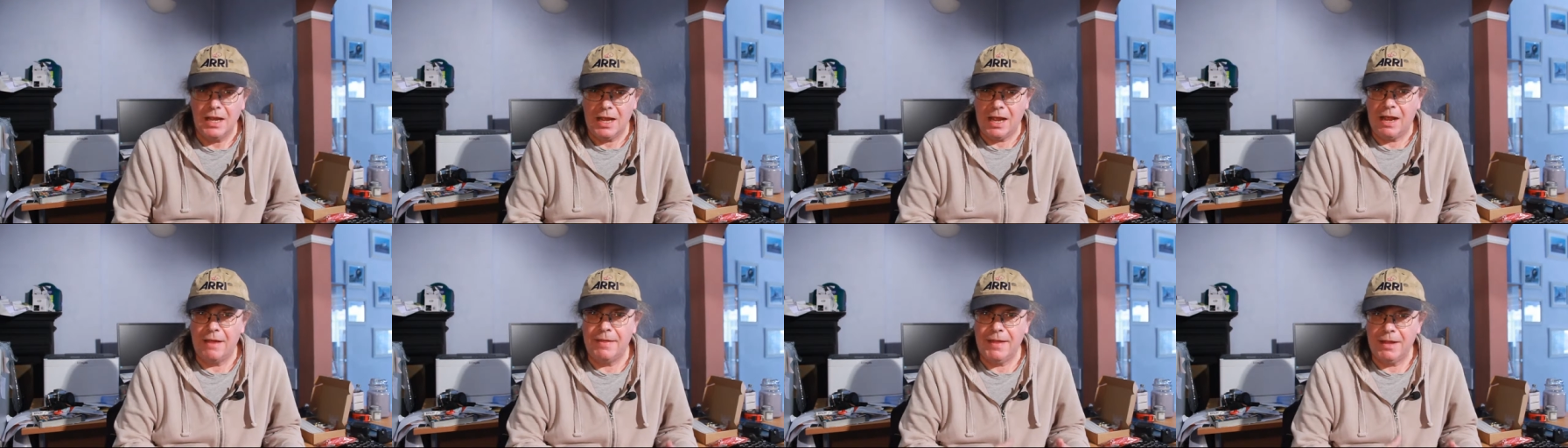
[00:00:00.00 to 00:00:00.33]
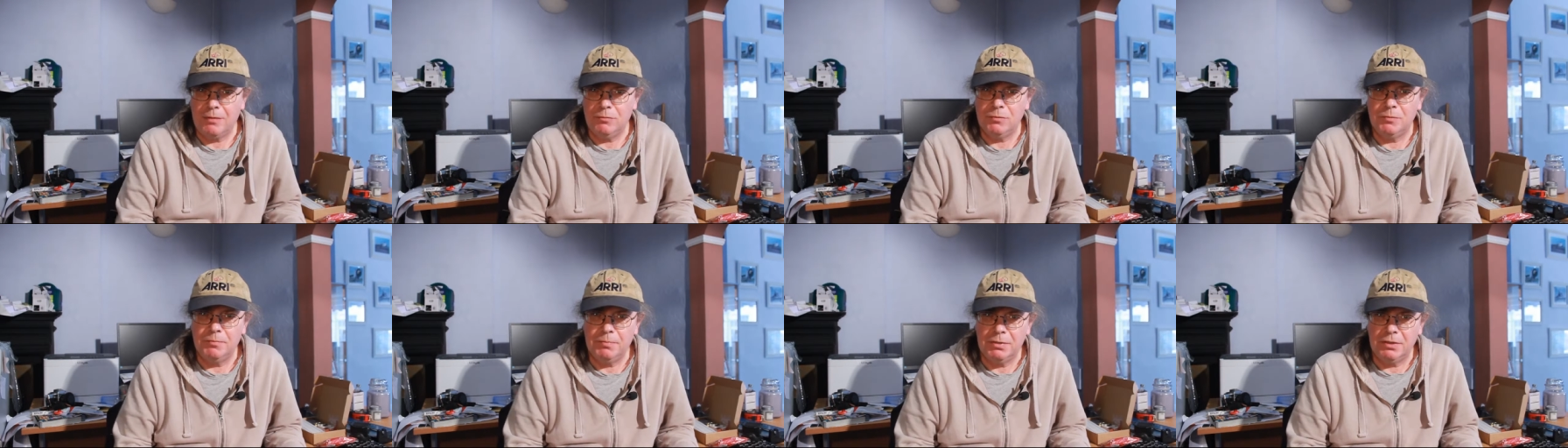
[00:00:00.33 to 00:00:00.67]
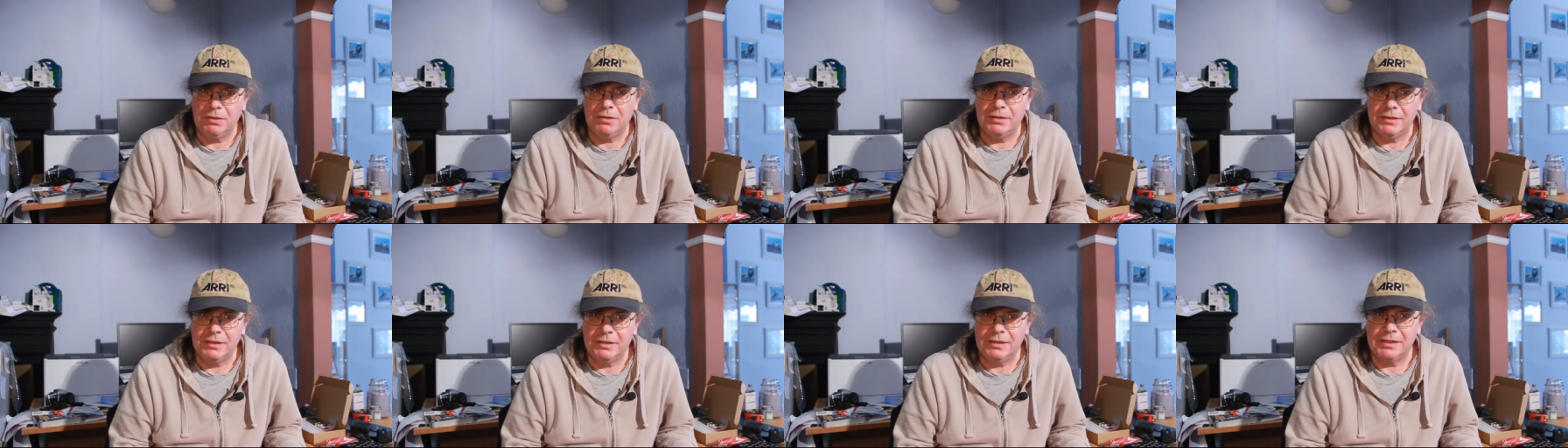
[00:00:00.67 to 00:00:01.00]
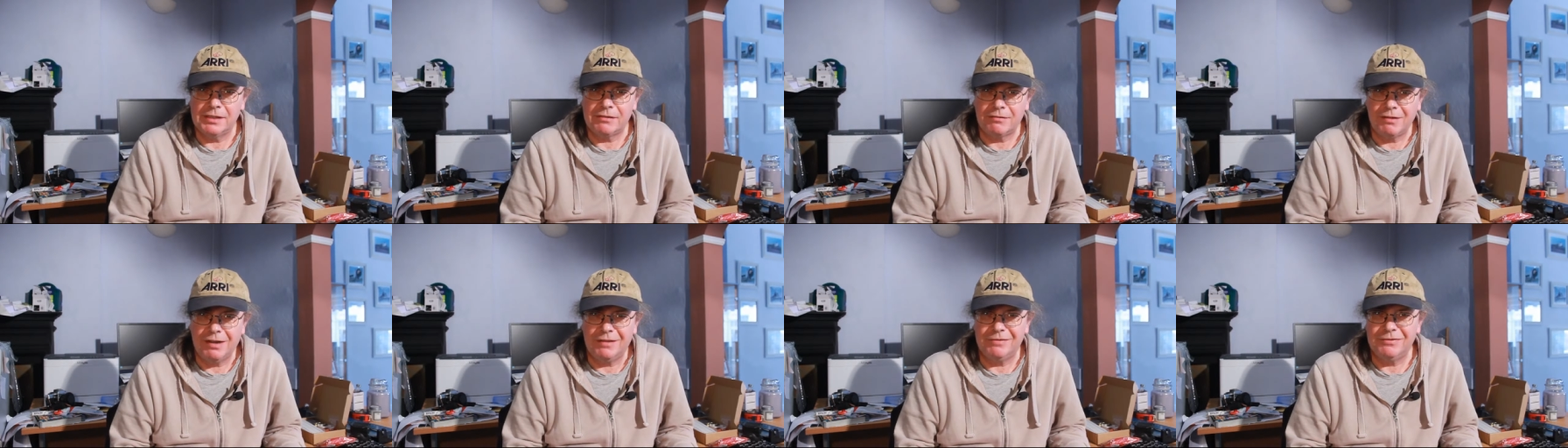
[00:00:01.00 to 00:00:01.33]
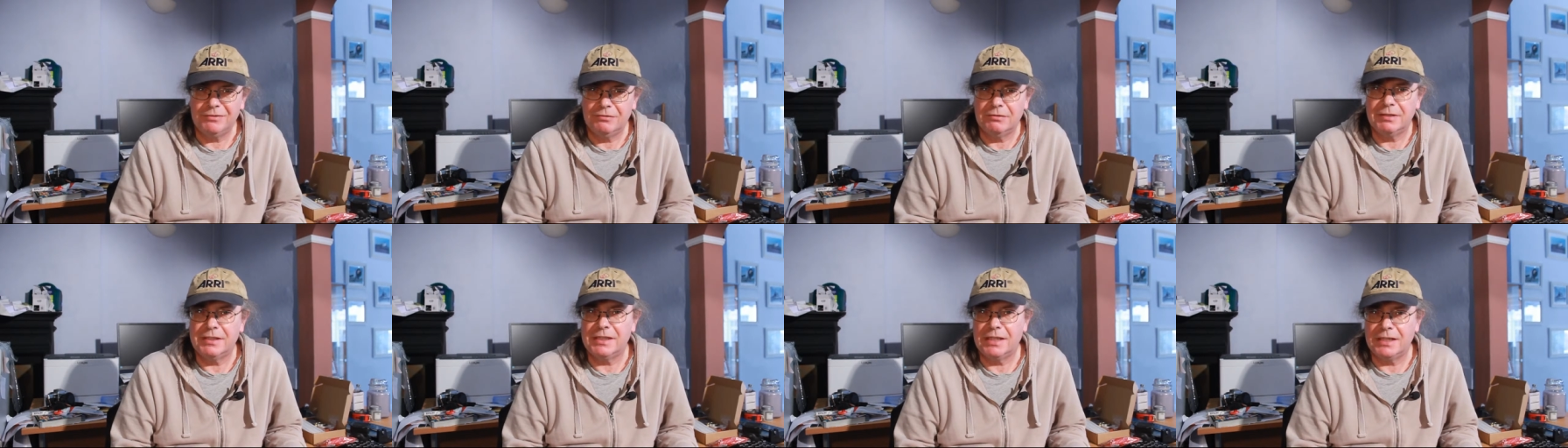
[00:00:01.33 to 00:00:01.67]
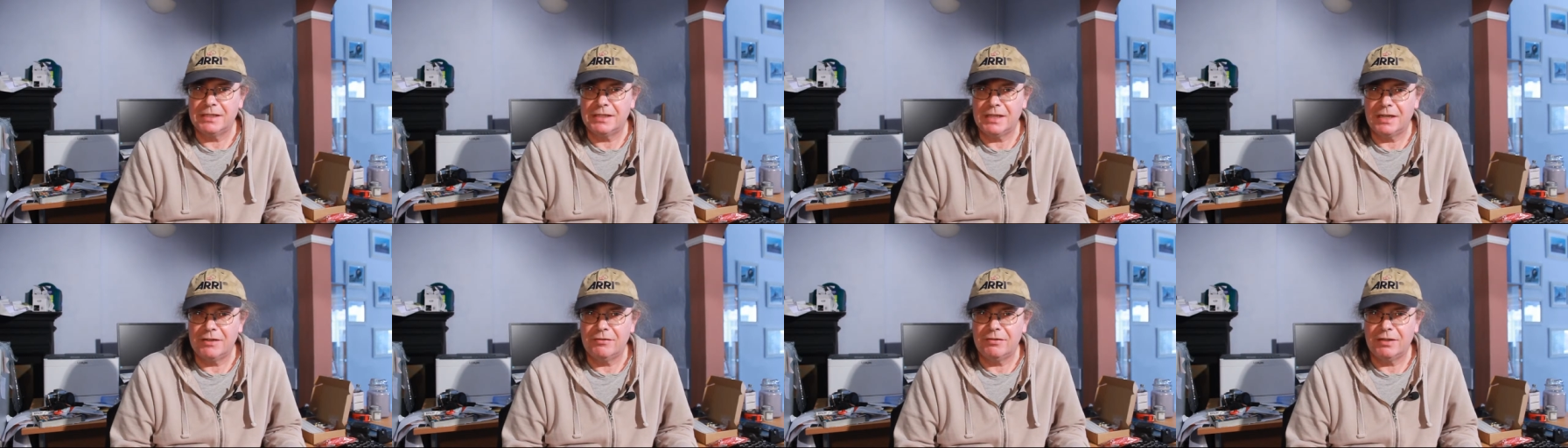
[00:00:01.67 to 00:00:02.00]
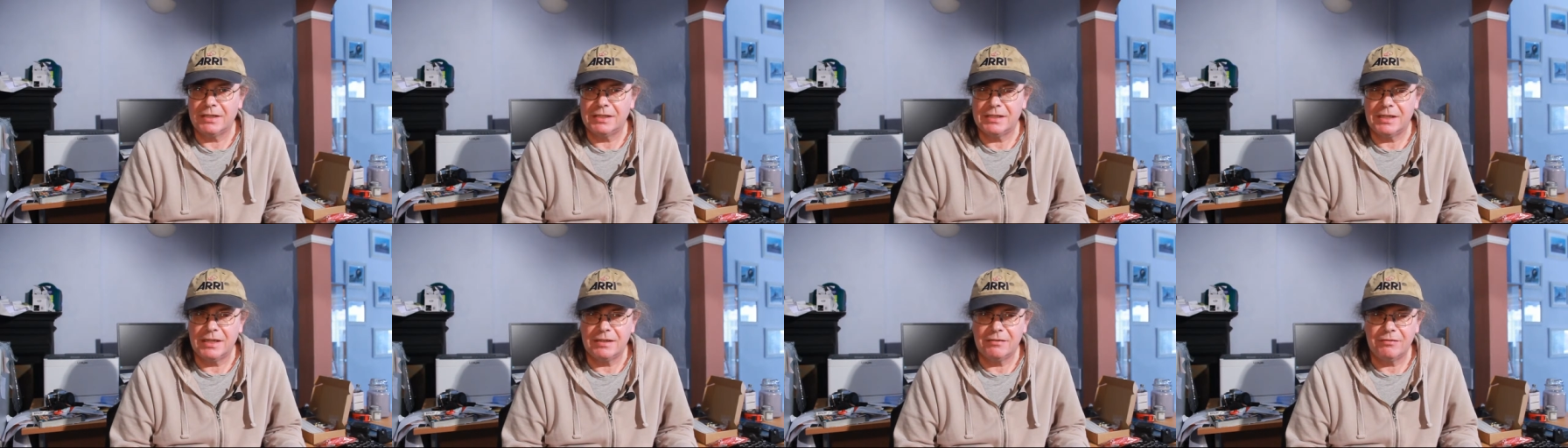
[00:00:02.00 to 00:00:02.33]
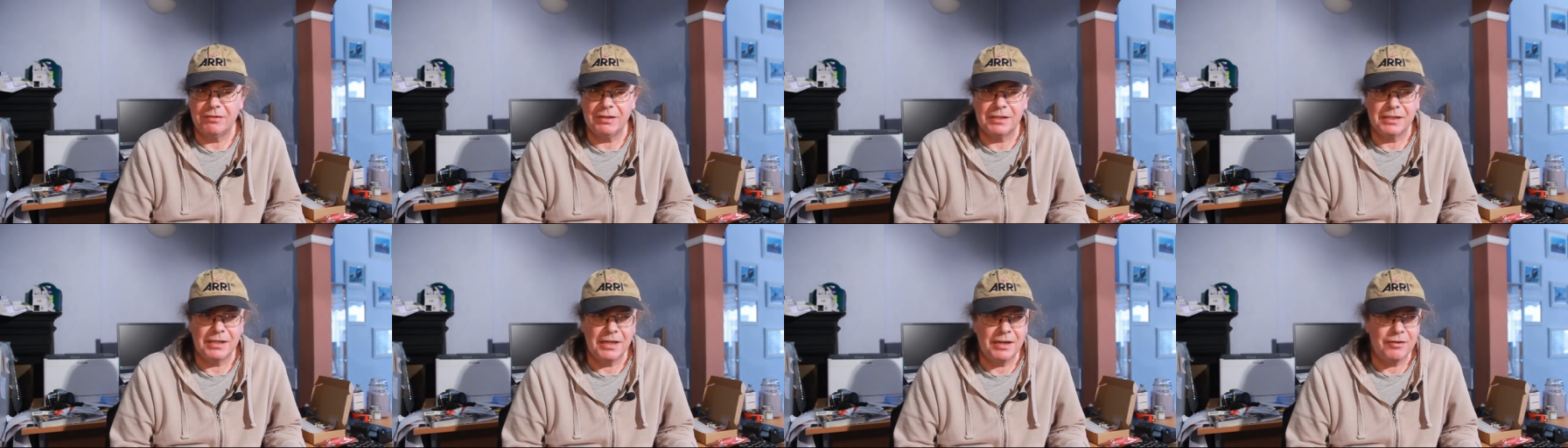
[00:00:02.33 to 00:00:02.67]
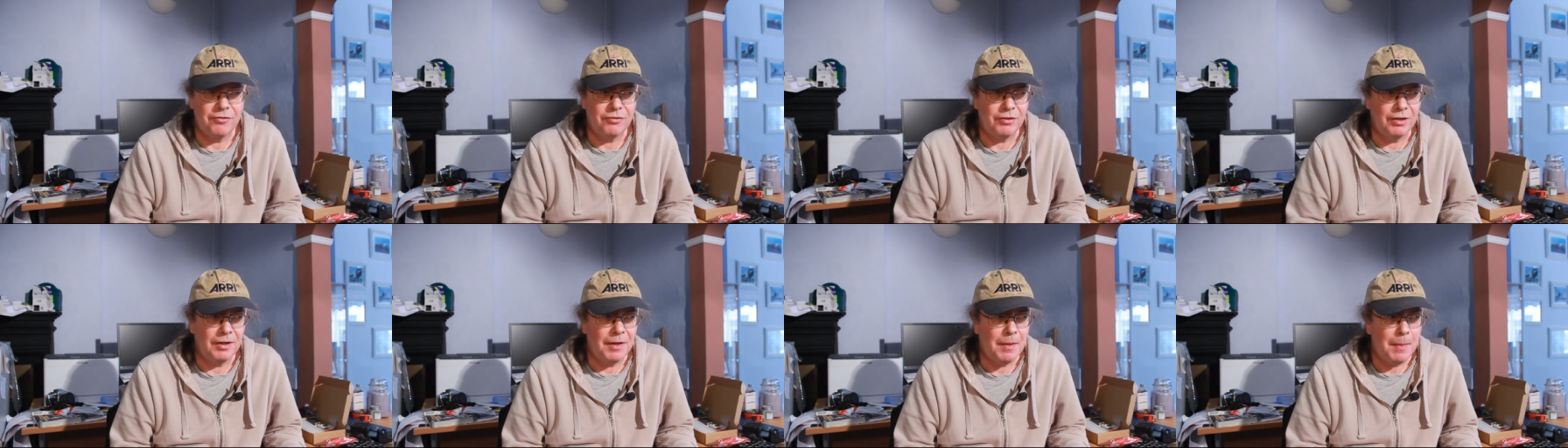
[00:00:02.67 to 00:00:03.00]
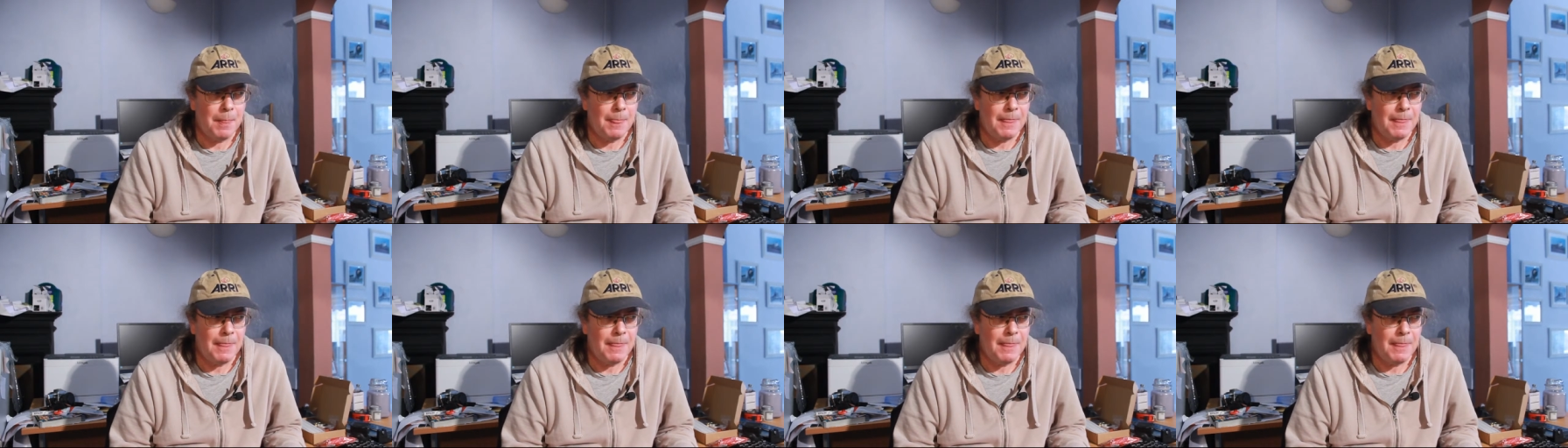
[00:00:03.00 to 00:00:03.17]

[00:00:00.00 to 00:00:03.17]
And that will plot a nice graph for us, etc, etc, etc.